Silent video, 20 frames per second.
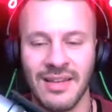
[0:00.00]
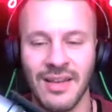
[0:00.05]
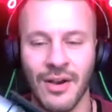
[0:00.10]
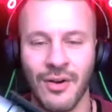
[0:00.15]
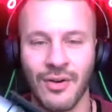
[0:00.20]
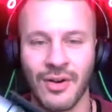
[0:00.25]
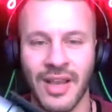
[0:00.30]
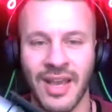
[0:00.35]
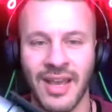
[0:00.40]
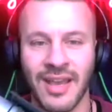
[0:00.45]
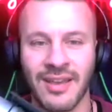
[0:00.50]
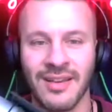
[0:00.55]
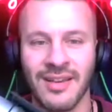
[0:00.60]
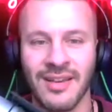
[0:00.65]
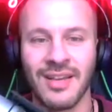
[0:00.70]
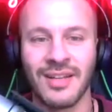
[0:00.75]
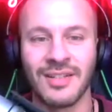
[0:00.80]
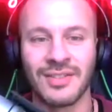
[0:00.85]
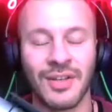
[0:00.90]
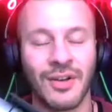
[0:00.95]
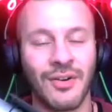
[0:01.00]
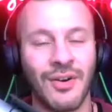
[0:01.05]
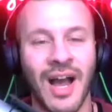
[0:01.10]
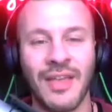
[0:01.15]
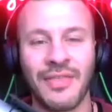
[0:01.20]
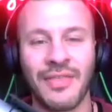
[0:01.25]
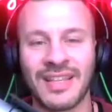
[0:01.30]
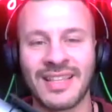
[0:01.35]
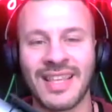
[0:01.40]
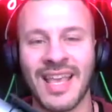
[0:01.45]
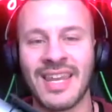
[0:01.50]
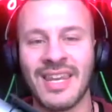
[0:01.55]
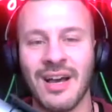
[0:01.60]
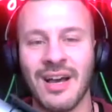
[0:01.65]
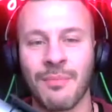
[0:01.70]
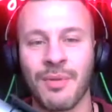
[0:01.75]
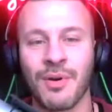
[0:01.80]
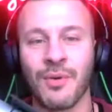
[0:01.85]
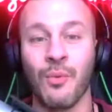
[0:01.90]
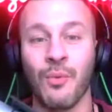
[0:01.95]
Okay, so I think that
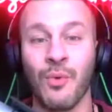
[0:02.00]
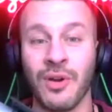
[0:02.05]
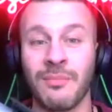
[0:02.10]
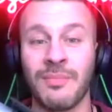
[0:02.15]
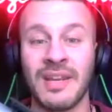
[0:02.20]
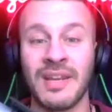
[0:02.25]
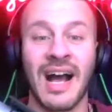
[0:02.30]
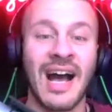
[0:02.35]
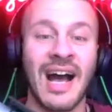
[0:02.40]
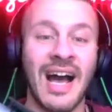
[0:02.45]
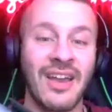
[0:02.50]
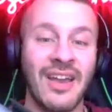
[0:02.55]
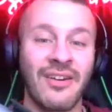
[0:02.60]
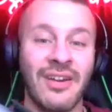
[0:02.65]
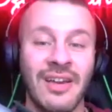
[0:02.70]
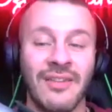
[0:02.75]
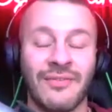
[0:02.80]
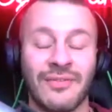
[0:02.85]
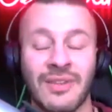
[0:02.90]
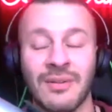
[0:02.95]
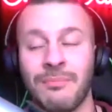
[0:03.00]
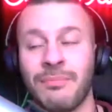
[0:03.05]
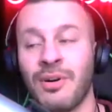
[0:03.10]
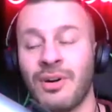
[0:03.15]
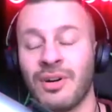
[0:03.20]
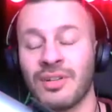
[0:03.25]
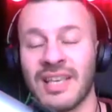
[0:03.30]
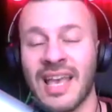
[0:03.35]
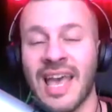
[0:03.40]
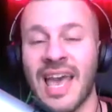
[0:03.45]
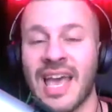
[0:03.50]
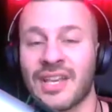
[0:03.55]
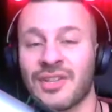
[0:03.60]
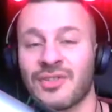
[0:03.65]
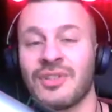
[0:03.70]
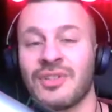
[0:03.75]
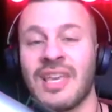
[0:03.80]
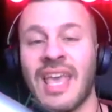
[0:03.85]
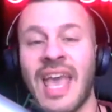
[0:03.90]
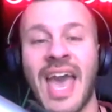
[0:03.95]
number would have been higher if the boss
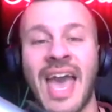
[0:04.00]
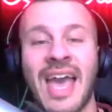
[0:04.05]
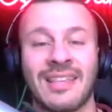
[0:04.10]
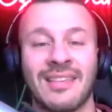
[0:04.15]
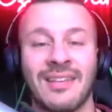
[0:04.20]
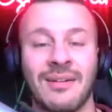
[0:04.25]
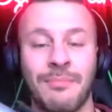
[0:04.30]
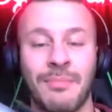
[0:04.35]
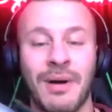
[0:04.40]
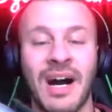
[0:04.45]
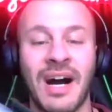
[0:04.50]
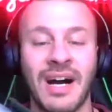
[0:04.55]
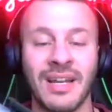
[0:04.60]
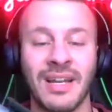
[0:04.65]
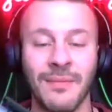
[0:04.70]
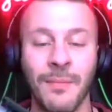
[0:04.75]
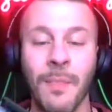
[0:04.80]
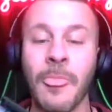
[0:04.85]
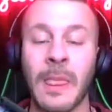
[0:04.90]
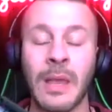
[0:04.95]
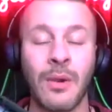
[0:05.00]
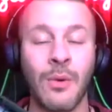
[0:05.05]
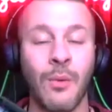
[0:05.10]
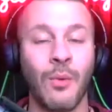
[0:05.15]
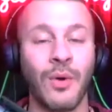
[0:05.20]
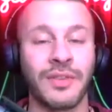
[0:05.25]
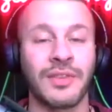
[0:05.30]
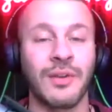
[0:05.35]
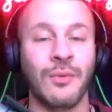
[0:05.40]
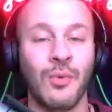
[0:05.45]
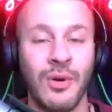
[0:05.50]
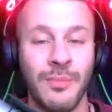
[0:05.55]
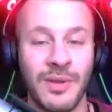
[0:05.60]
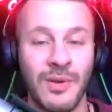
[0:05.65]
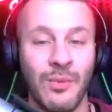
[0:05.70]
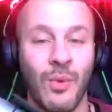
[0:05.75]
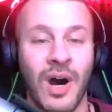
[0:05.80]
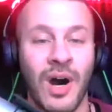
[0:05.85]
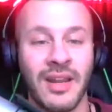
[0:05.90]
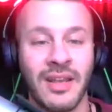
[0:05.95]
actually acted upon what the
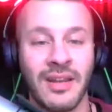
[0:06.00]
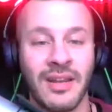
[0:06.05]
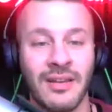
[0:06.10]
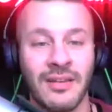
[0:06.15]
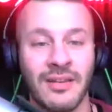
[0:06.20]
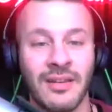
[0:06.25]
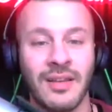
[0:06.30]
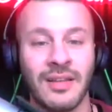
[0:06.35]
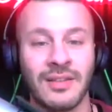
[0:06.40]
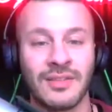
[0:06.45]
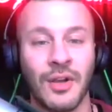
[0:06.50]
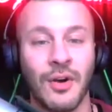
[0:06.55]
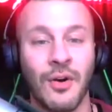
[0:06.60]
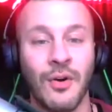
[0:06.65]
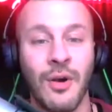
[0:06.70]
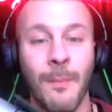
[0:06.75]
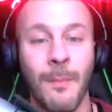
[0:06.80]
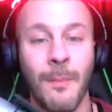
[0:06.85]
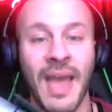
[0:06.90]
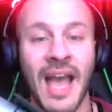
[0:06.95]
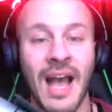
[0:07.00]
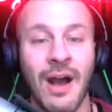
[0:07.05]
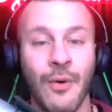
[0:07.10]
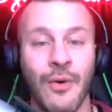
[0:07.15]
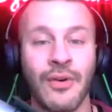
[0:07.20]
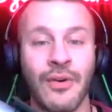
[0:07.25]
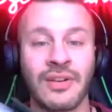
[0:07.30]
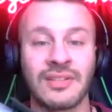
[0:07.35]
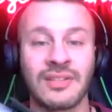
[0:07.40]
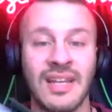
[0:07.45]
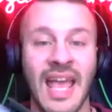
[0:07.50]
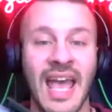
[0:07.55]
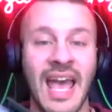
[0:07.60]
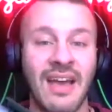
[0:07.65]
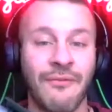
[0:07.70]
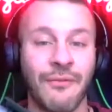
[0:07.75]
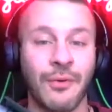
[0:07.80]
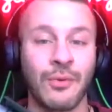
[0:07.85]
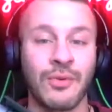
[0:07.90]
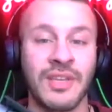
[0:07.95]
woman wanted. So power is an
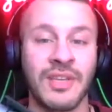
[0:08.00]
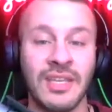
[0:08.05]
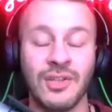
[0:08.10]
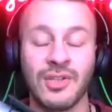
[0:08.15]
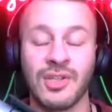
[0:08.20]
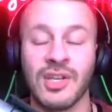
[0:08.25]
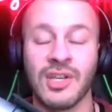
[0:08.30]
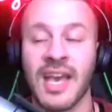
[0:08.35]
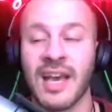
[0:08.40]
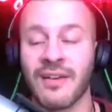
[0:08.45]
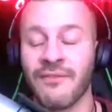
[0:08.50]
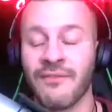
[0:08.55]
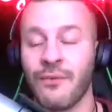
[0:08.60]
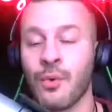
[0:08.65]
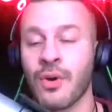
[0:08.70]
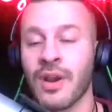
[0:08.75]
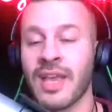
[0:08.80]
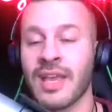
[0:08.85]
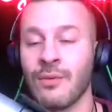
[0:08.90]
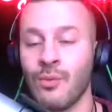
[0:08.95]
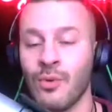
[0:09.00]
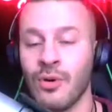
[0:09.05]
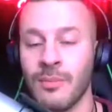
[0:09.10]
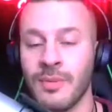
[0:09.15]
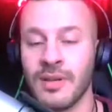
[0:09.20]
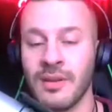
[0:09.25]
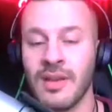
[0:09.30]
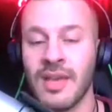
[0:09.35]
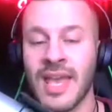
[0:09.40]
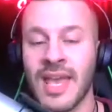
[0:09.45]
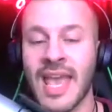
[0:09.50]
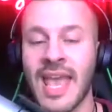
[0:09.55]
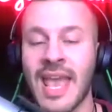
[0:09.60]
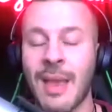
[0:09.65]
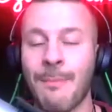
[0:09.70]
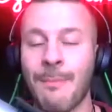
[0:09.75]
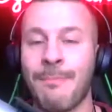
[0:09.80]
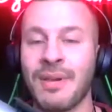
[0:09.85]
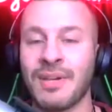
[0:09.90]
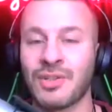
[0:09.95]
aphrodisiac for a woman.
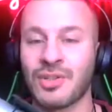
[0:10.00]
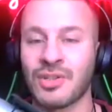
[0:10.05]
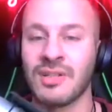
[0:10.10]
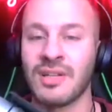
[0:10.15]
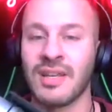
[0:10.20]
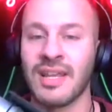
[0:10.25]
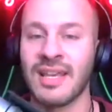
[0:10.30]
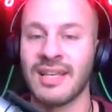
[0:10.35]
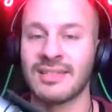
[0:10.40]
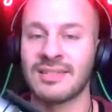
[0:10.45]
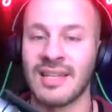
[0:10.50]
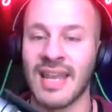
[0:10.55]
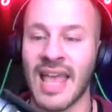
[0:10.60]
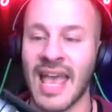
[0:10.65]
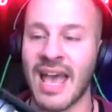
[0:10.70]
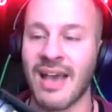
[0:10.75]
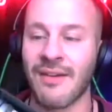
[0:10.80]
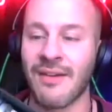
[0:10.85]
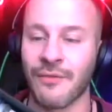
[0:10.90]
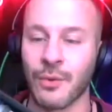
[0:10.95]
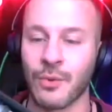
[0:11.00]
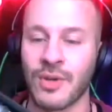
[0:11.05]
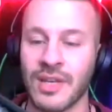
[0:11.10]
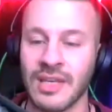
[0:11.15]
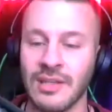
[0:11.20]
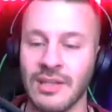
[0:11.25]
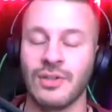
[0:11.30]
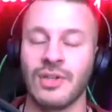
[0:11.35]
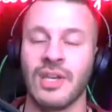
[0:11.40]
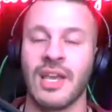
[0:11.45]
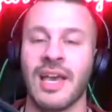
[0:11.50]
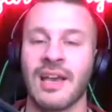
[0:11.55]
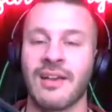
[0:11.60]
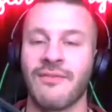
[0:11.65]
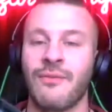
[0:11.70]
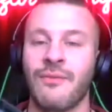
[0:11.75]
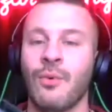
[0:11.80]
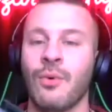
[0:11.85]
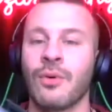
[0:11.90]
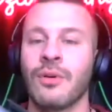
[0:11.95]
Ambition is an aphrodisiac
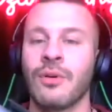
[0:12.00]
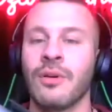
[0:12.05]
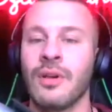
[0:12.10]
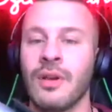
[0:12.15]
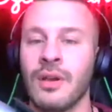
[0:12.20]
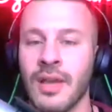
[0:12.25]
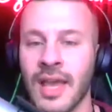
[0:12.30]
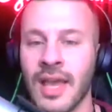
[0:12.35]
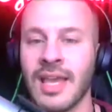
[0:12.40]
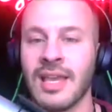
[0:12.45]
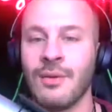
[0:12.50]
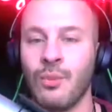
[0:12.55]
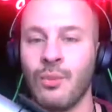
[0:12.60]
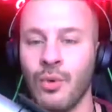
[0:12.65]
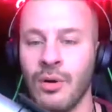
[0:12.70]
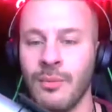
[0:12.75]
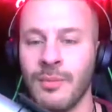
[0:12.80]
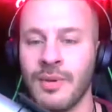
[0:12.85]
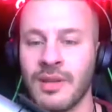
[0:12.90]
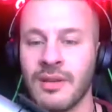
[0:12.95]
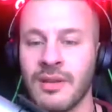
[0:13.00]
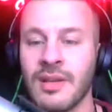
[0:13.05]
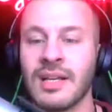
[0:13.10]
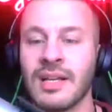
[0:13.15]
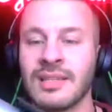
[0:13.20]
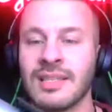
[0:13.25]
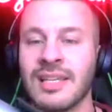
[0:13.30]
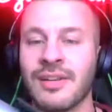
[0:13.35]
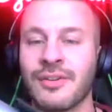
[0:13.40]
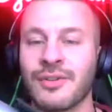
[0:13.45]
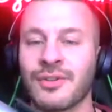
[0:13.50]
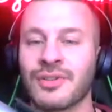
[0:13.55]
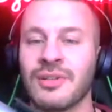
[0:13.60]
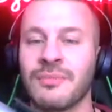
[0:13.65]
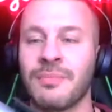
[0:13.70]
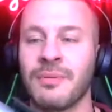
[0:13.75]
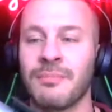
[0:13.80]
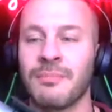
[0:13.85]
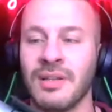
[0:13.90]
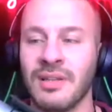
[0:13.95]
for a woman. Leadership
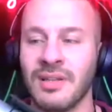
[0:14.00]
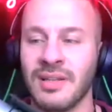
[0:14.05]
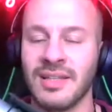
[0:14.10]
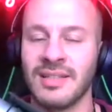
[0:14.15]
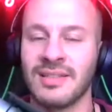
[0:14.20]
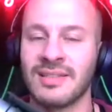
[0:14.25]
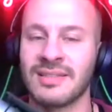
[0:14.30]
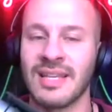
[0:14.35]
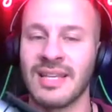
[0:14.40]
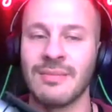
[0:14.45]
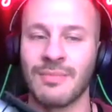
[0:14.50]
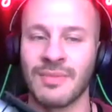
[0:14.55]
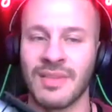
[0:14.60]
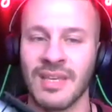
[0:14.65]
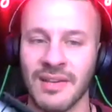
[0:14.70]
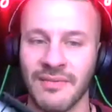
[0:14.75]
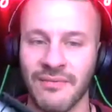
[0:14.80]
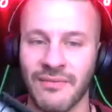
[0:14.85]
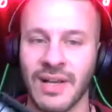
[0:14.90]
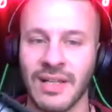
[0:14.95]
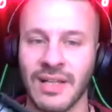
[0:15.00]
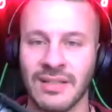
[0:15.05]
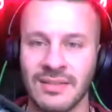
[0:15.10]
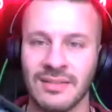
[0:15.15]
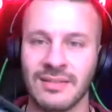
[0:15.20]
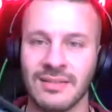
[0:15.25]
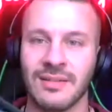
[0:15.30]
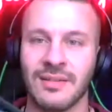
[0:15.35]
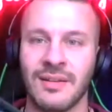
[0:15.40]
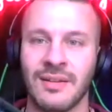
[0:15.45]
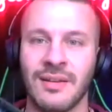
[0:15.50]
ability, same thing, fellas.